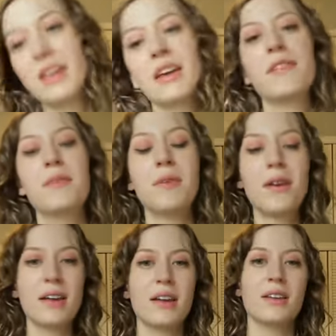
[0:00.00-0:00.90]
if you
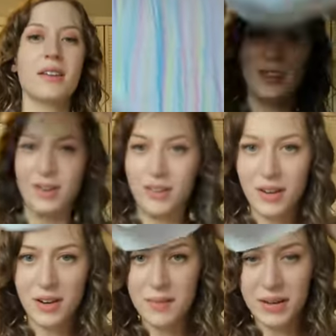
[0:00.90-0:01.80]
wanted, you
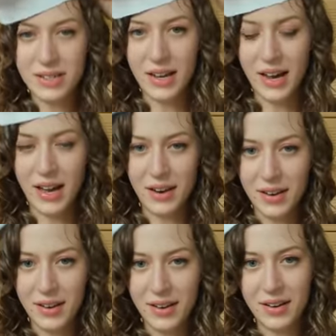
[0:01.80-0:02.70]
could be done
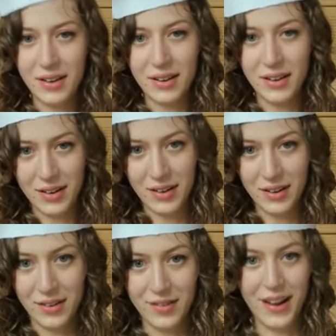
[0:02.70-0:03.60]

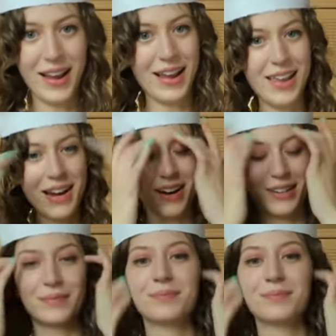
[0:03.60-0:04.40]
right here.